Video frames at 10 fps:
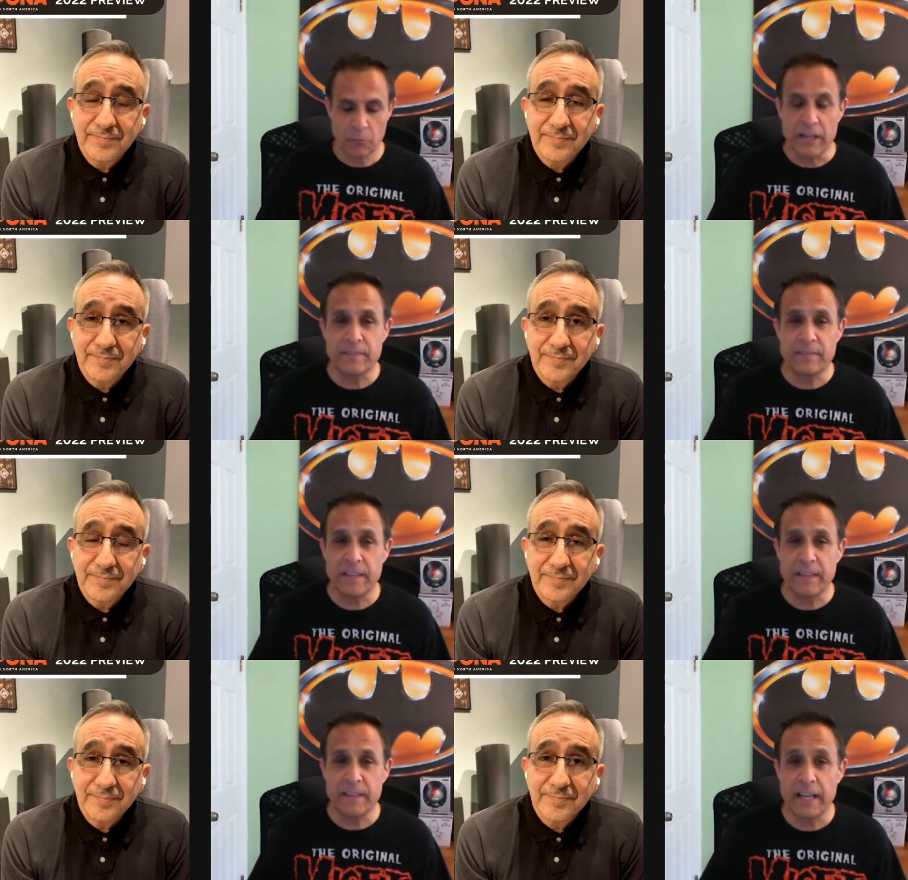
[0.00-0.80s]
Speaker 1: right
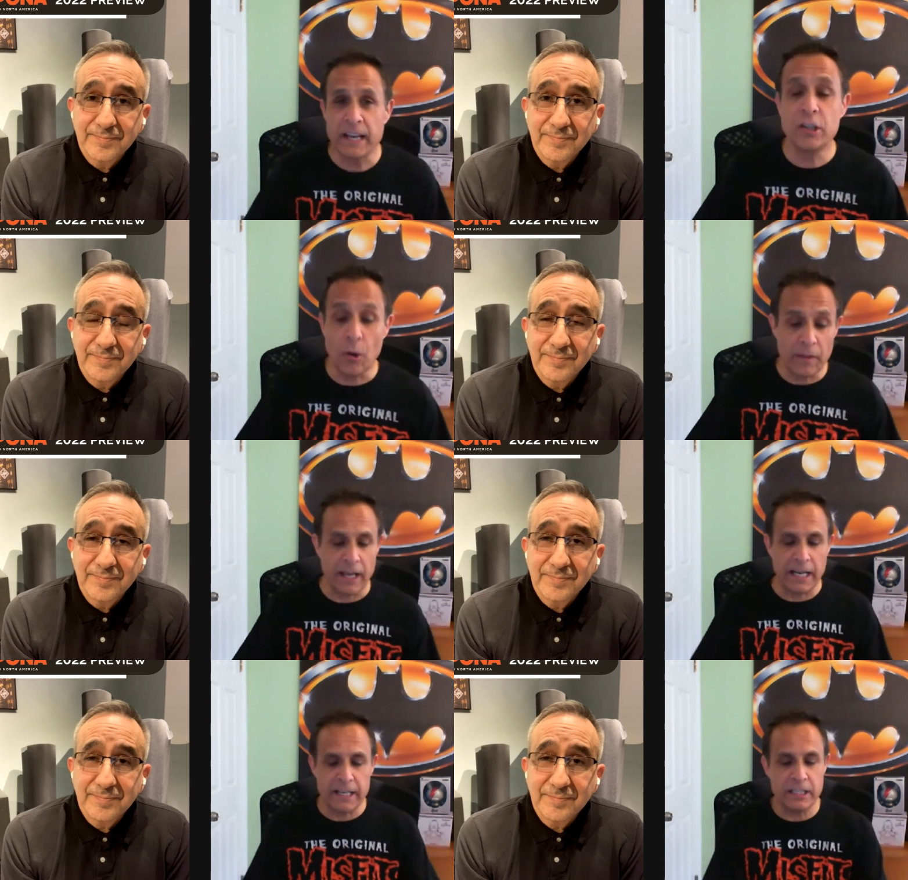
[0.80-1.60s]
there. I didn't
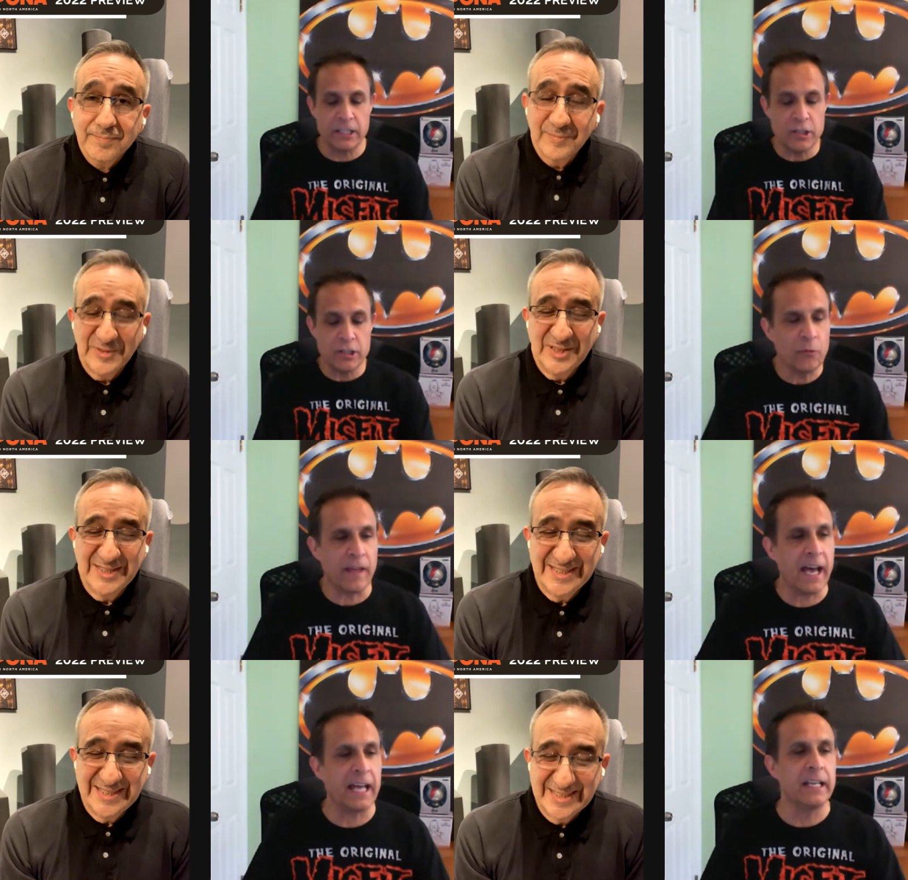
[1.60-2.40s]
know that. I didn't
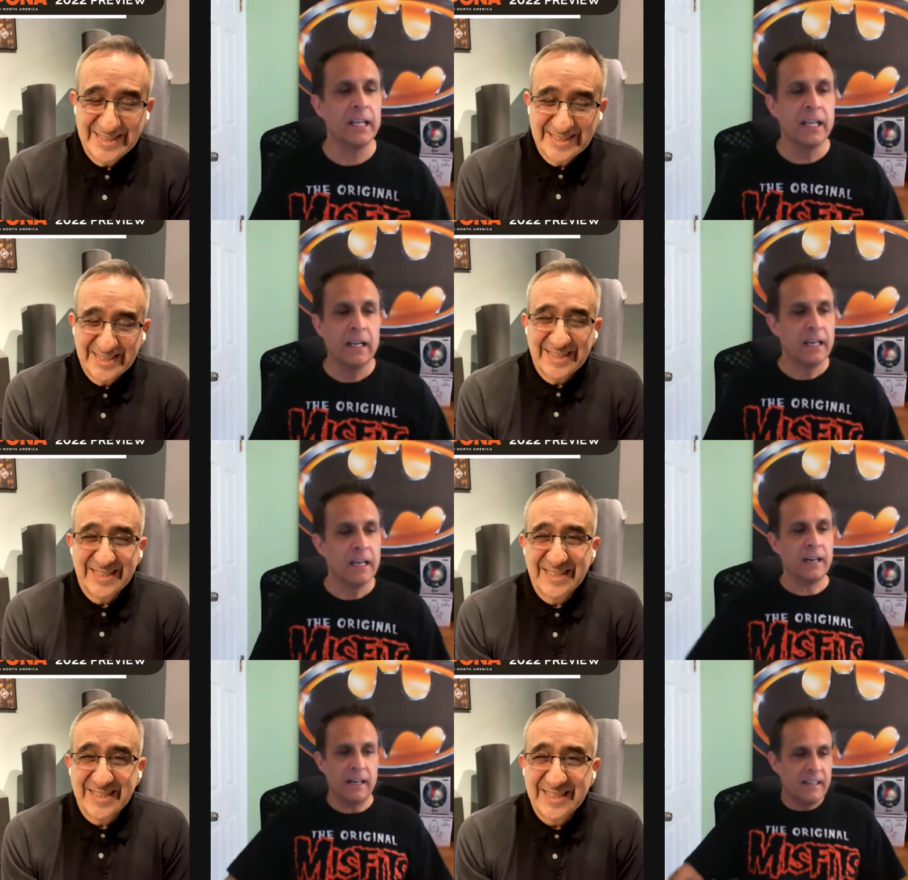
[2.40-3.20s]
know that,
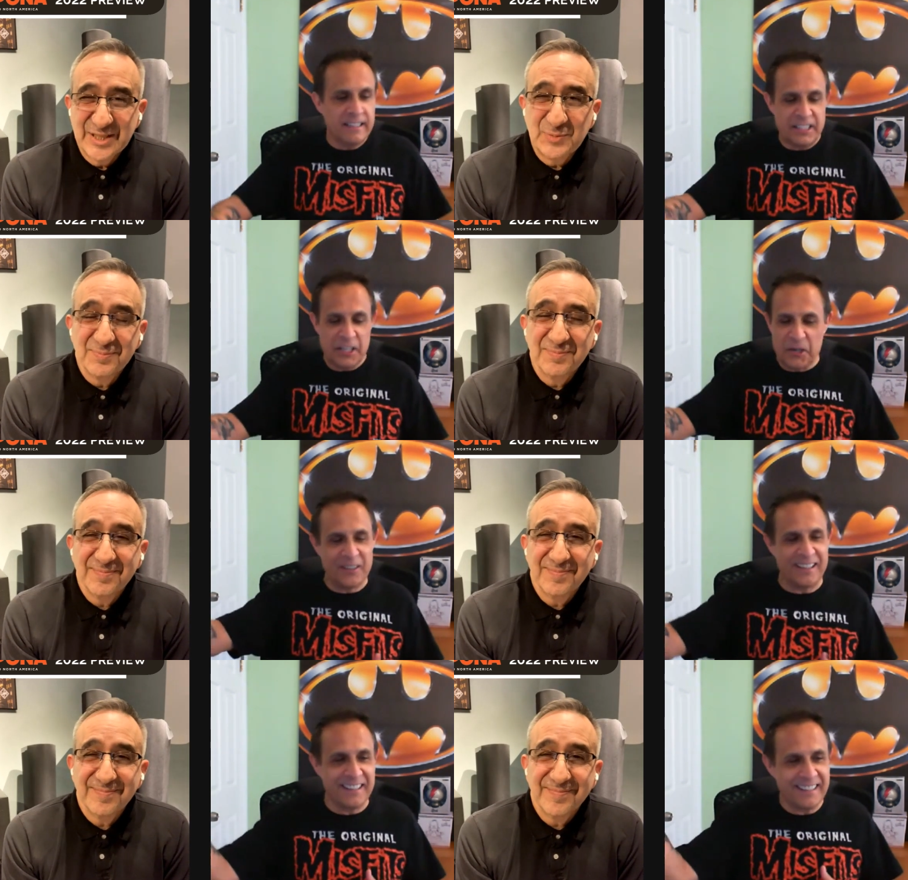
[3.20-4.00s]
uh, you
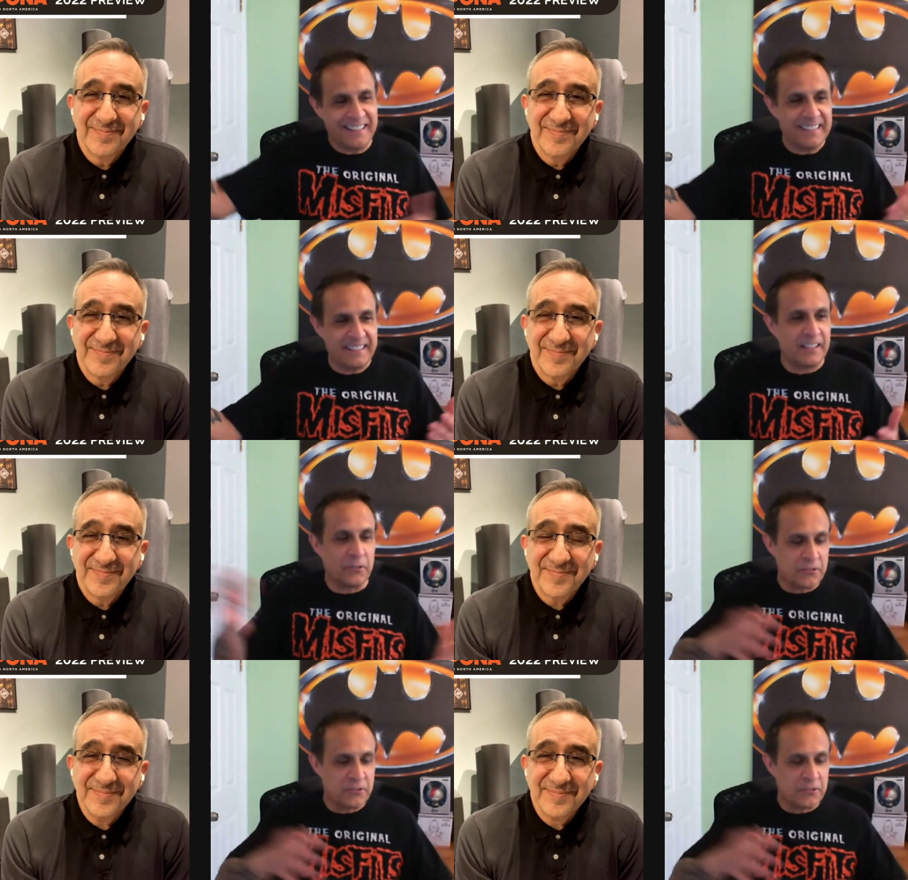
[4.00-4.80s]
know,
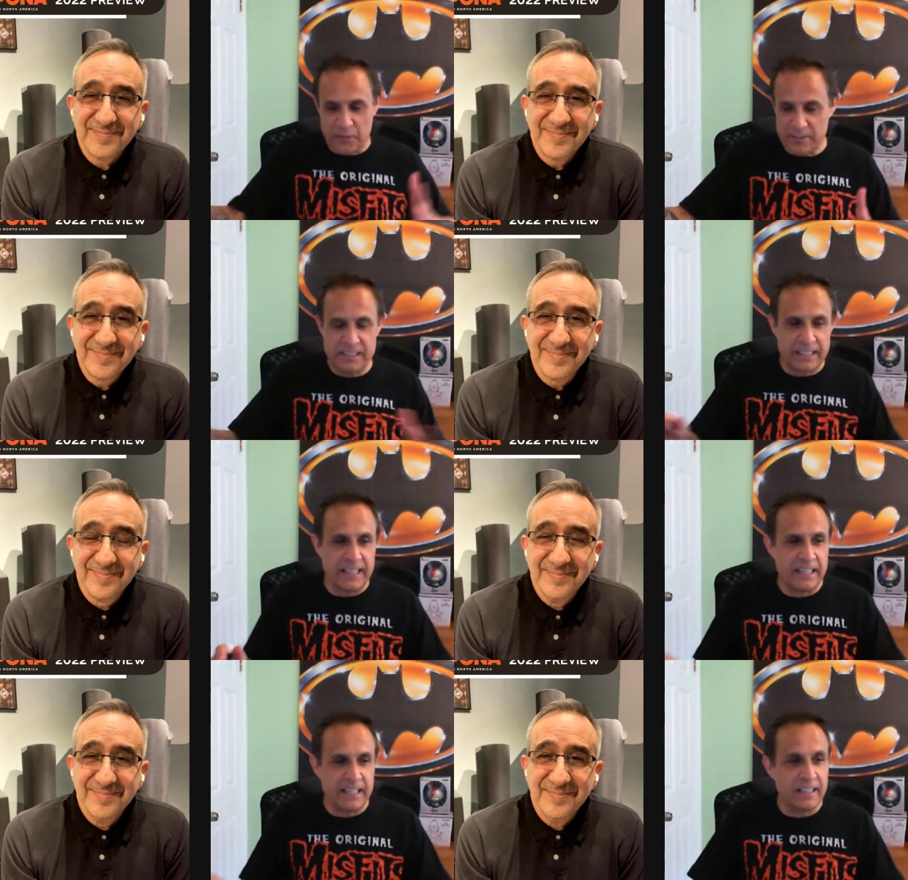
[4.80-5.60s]
there's difference
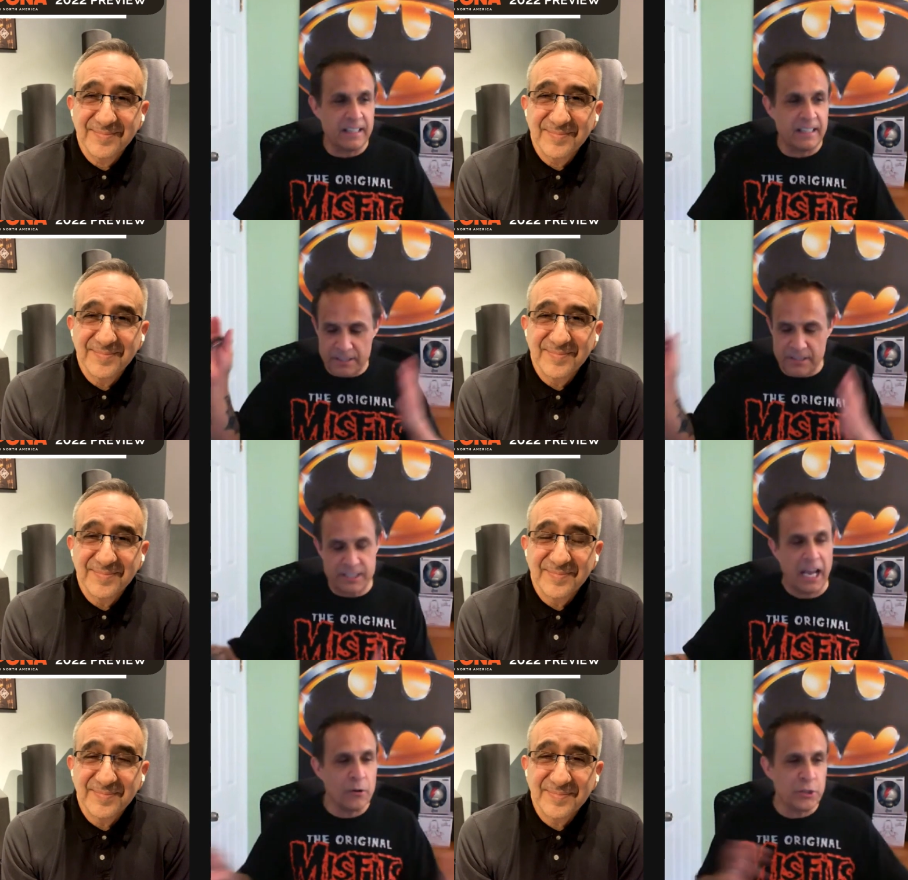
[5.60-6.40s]
in the
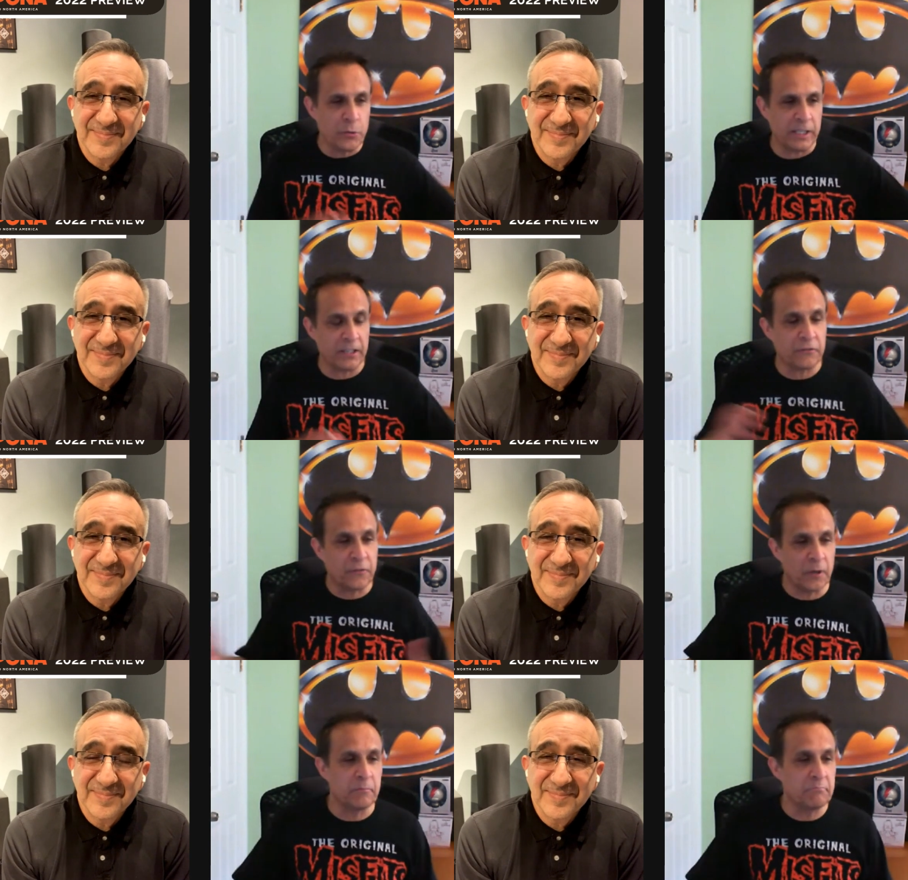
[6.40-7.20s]
sound you get
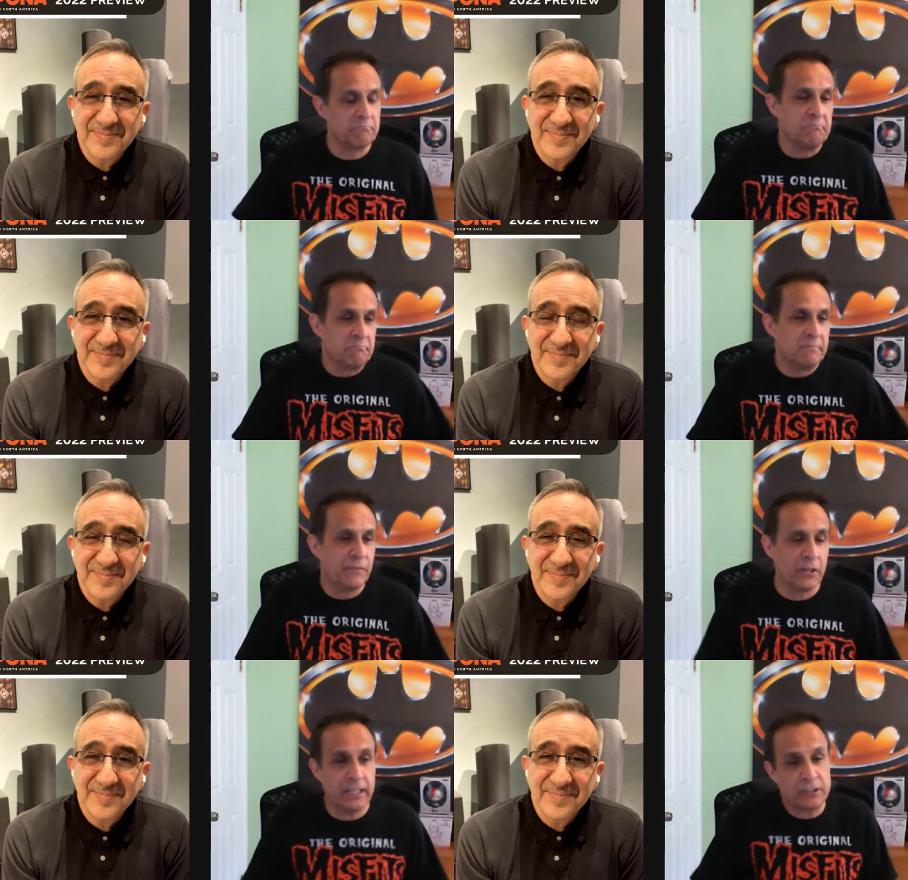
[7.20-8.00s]
from,
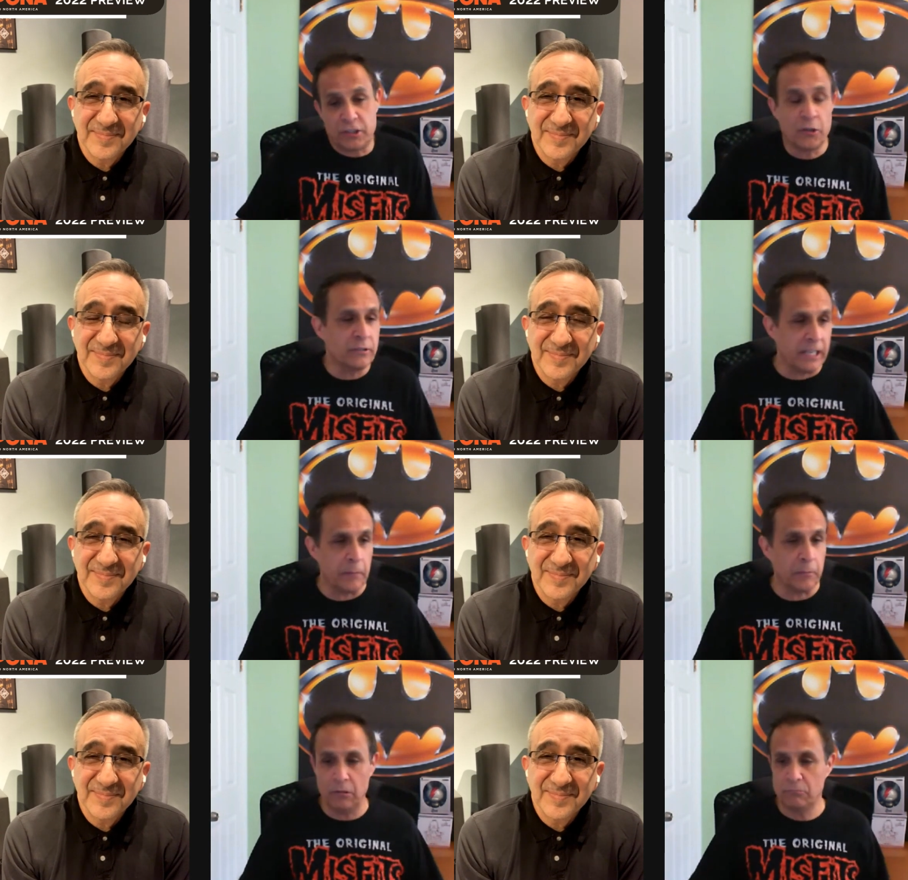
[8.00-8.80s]
you figure it's a
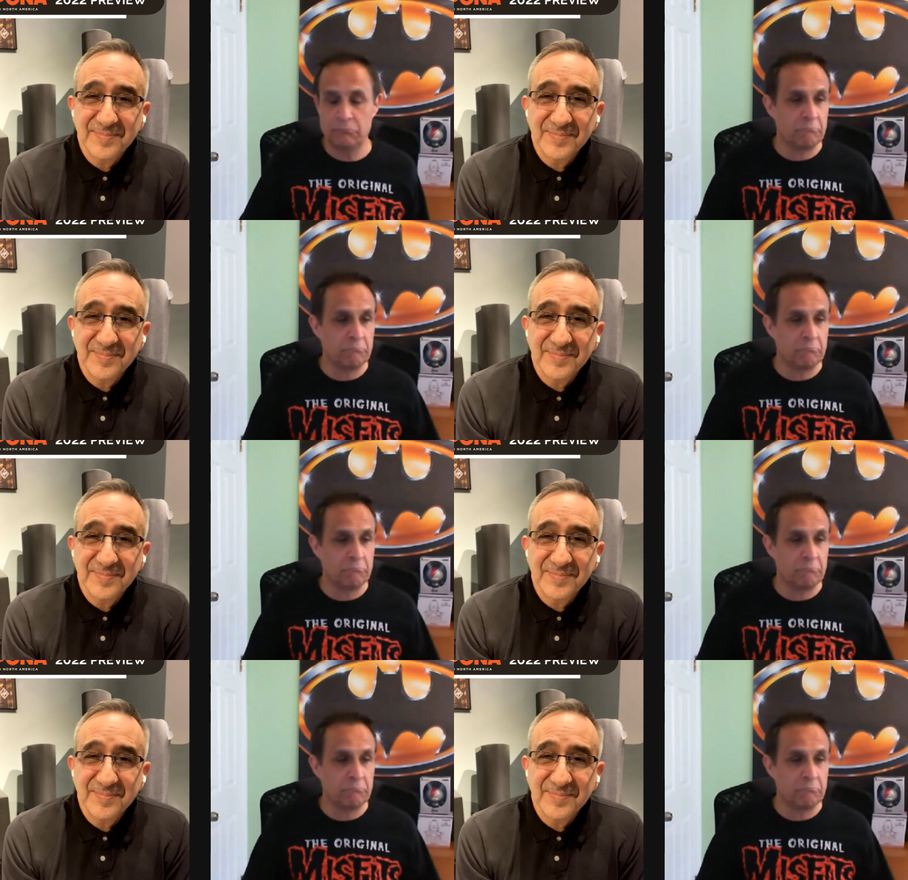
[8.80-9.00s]
turntable,